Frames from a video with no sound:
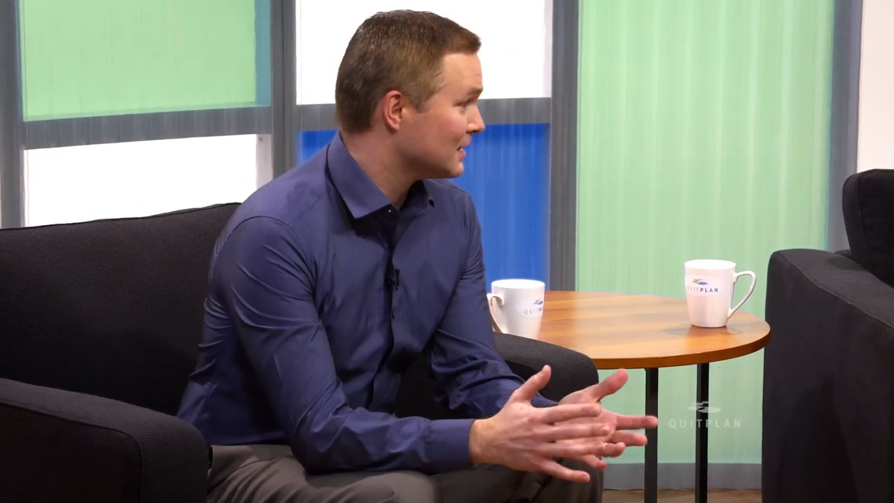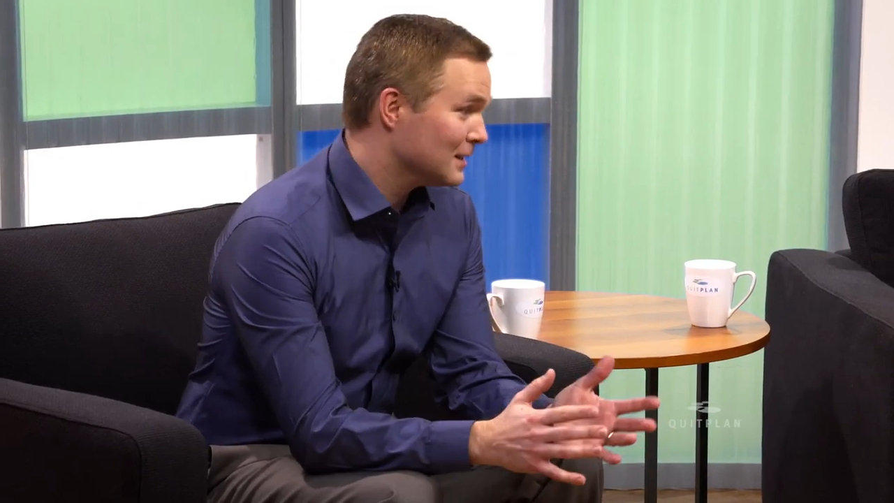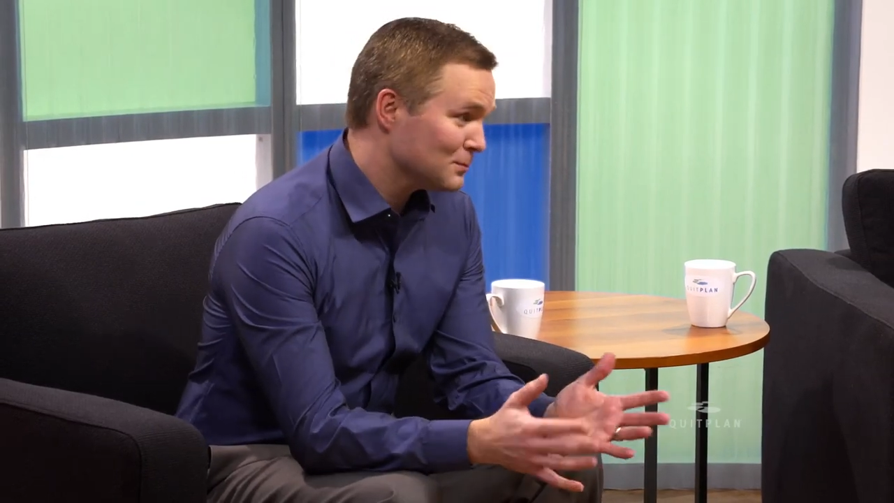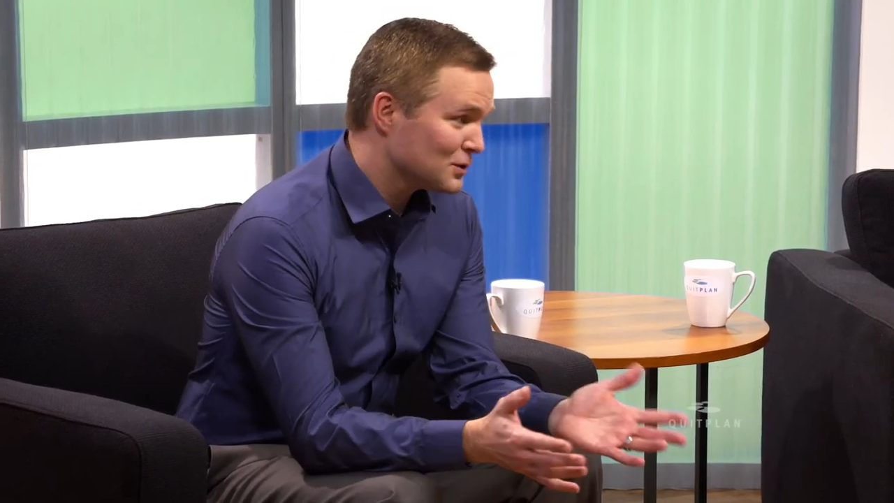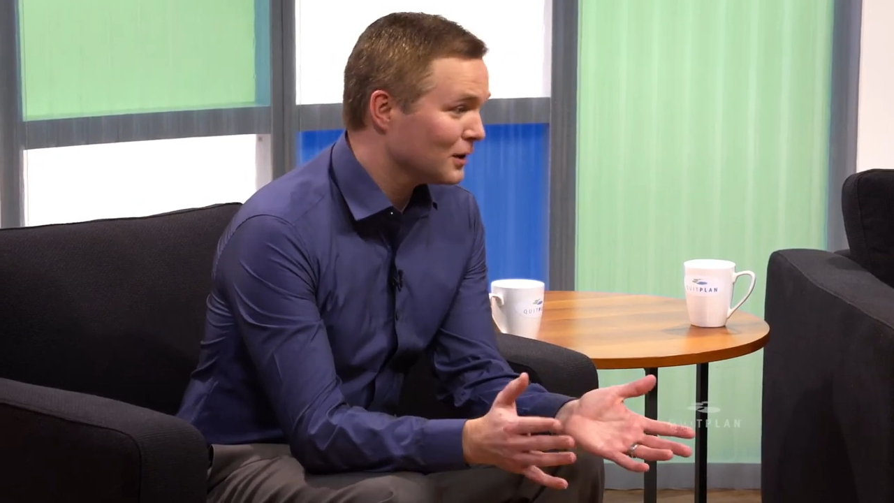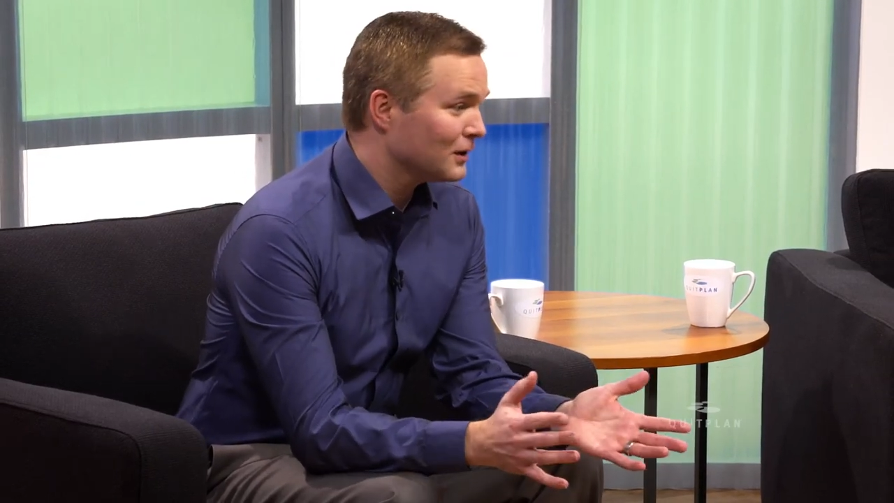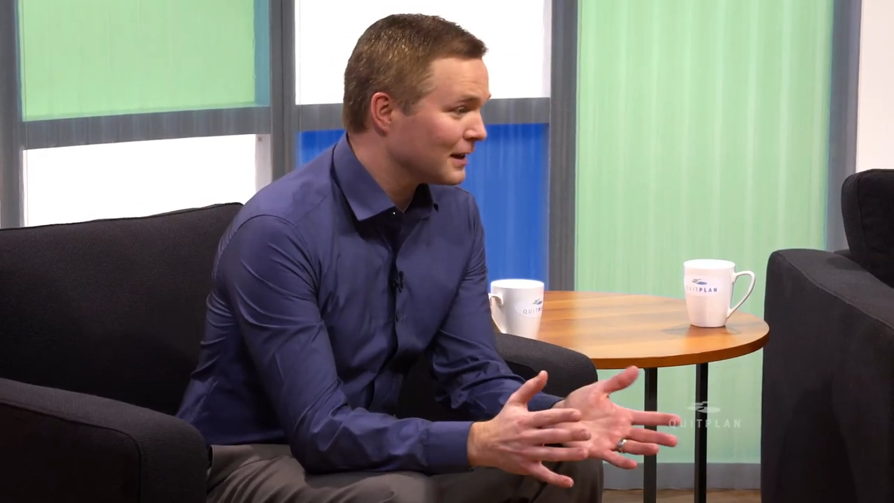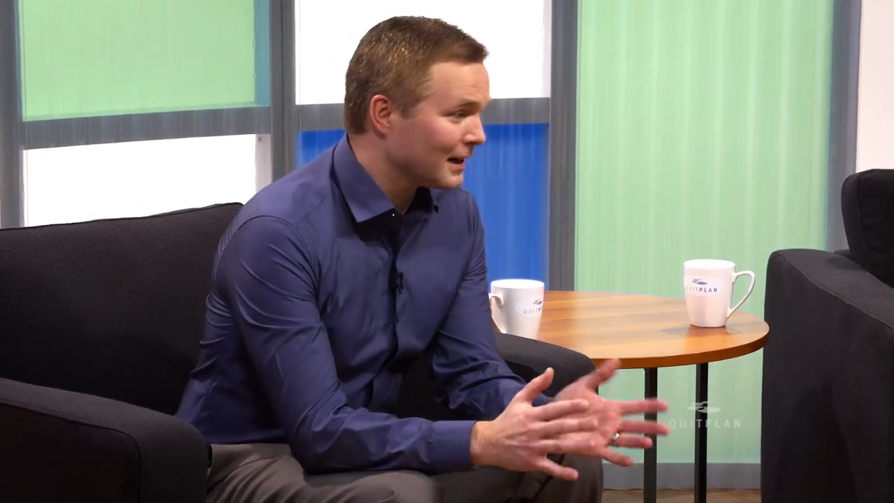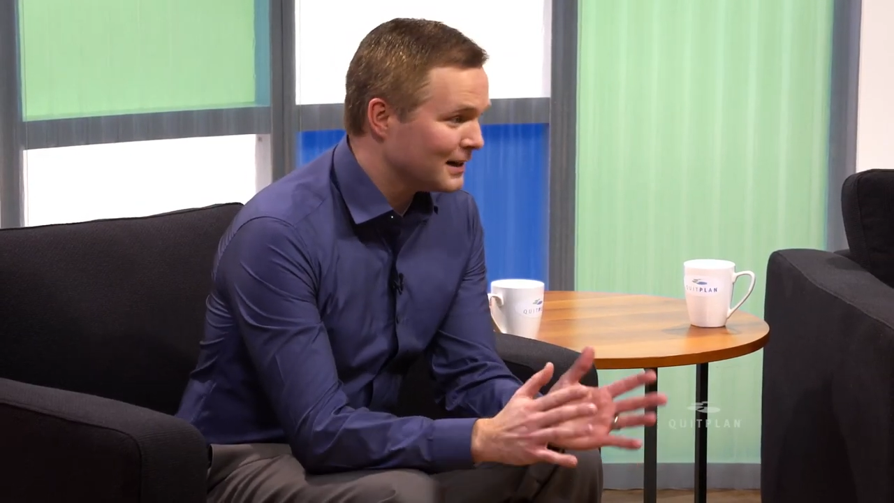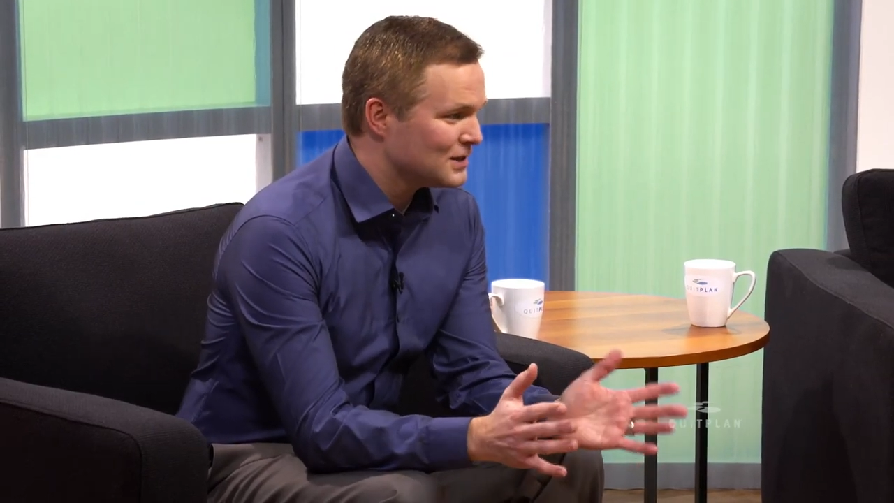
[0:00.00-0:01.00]
and I'm
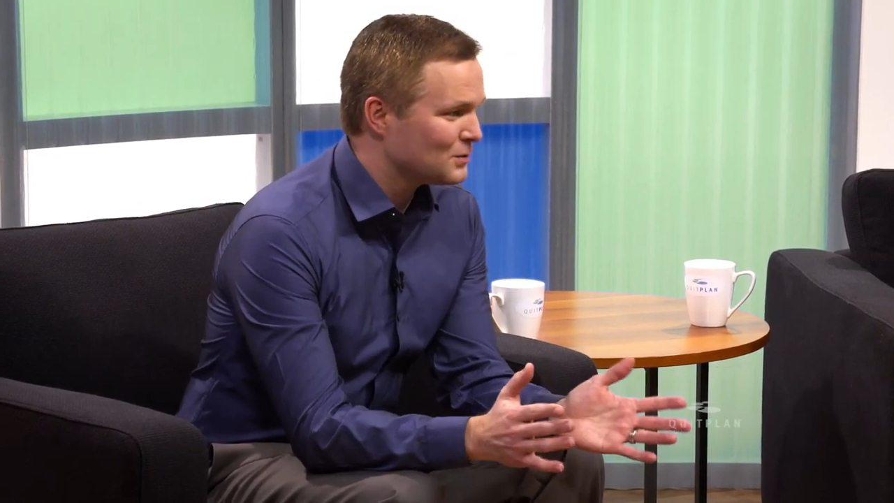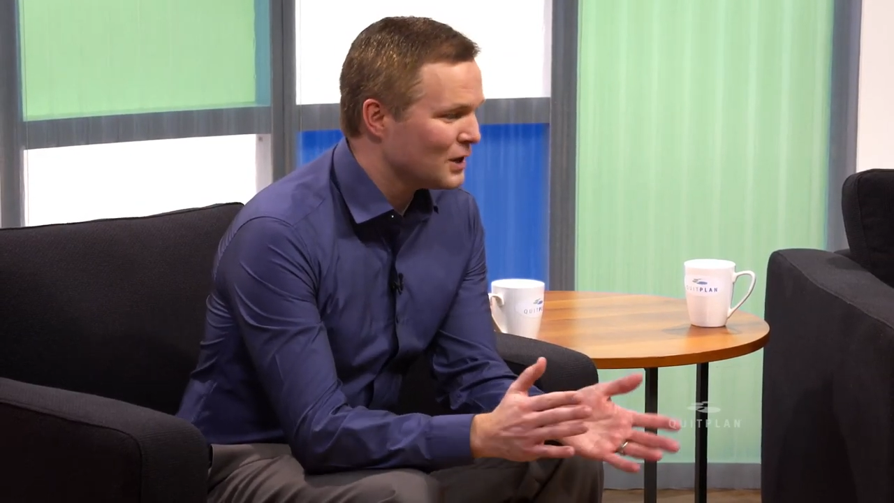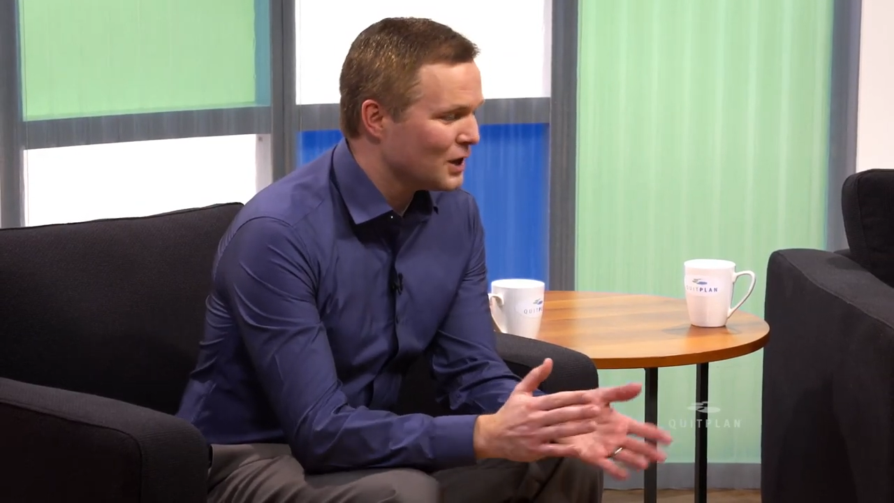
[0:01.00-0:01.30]
struggling. I need some